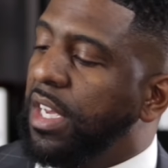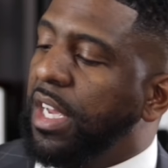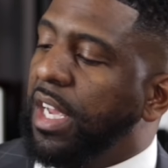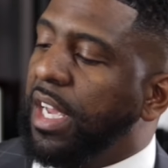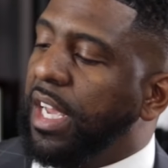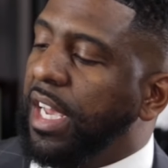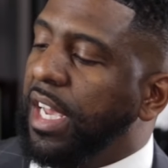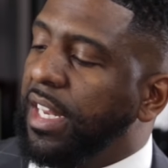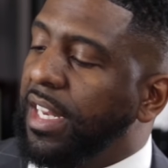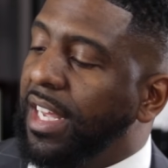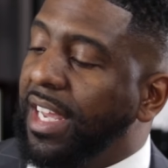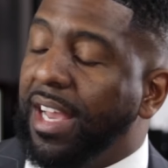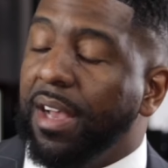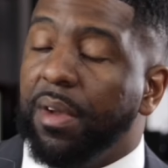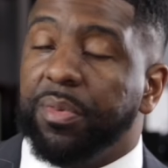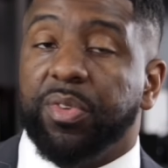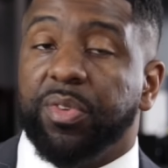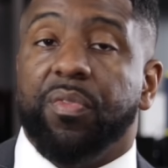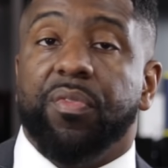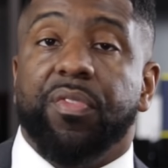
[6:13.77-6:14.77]
And they
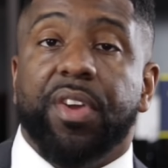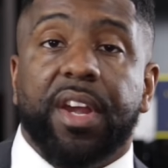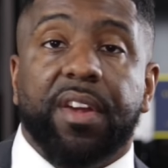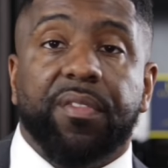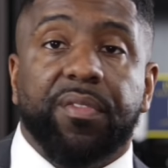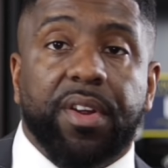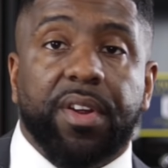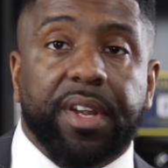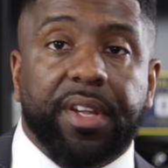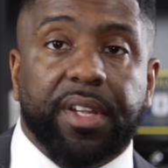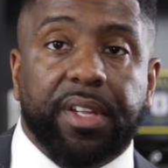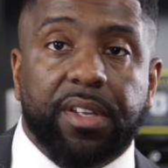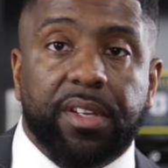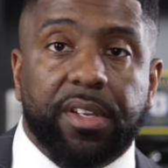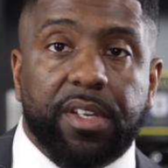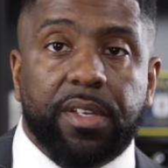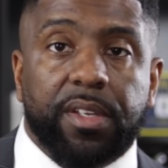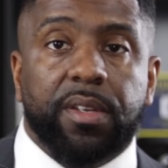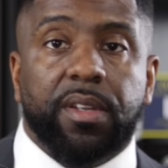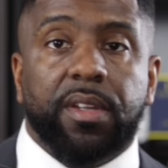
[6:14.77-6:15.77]
have some very
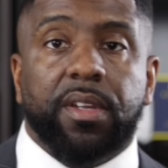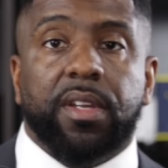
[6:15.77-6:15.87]
good